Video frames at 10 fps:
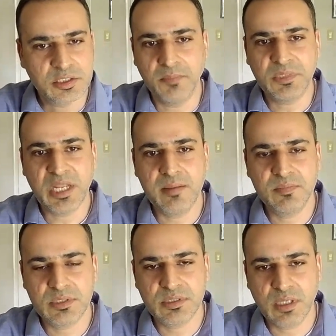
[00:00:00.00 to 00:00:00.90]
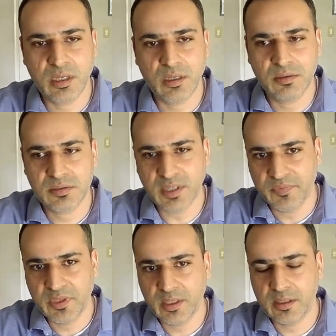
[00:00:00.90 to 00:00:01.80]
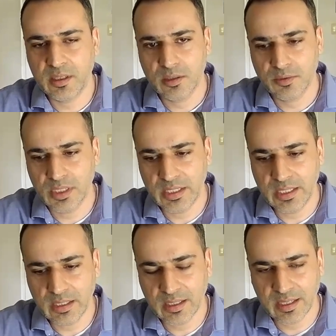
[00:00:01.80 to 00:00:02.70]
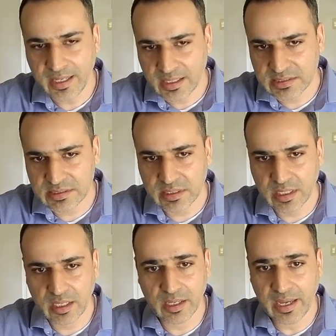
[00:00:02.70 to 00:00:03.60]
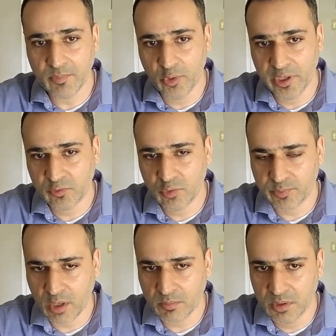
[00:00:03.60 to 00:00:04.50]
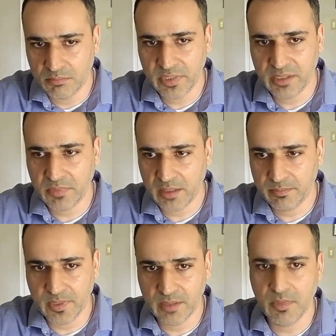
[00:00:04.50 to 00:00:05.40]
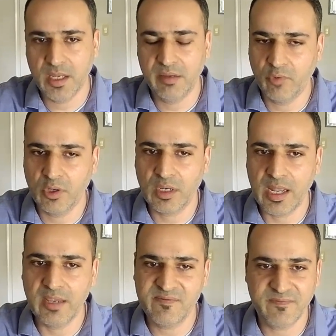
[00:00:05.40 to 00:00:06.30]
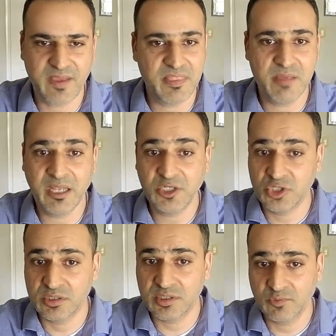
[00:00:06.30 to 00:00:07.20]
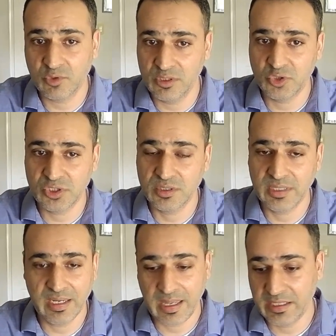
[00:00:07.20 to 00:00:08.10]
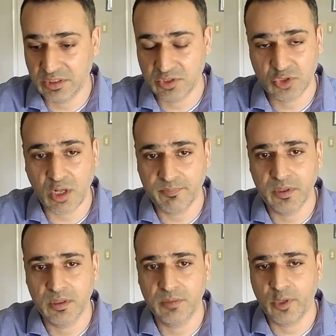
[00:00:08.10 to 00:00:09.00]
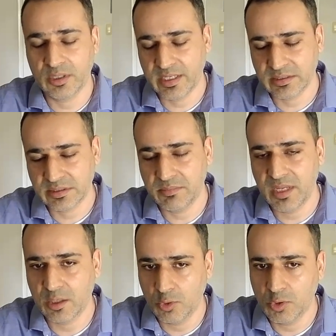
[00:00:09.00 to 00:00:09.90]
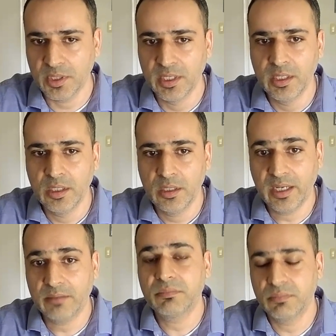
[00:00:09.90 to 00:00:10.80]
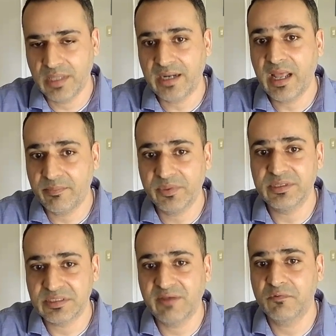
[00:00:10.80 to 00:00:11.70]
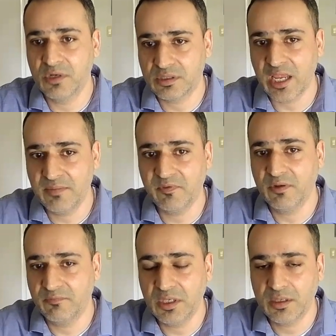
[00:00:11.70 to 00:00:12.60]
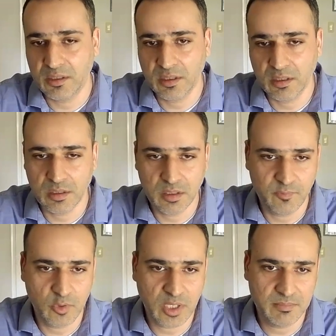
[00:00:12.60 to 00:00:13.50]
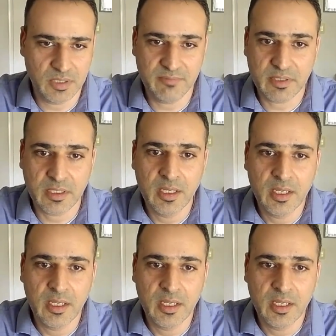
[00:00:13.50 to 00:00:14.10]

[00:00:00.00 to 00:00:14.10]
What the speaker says: sometimes something really clicks. I'm going through a problem in my work life, and they mention some solution, and I just stop the podcast and make a note. And that happens several times in a week, if you can believe it.